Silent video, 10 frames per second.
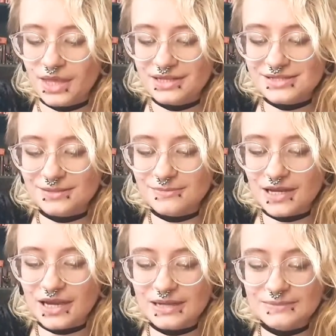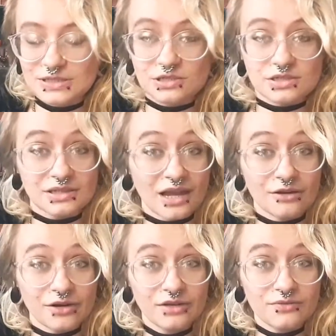and sometimes it's just not
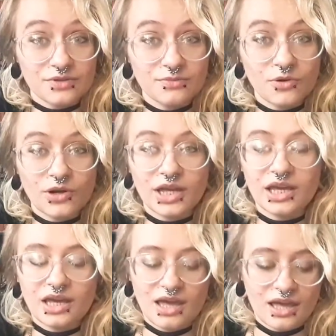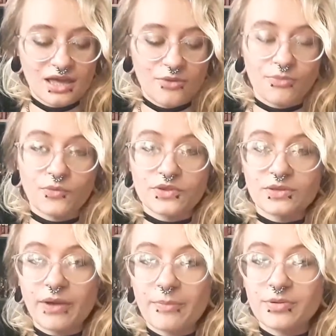great for the morning. But with the
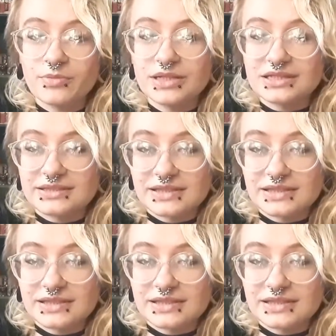peppermint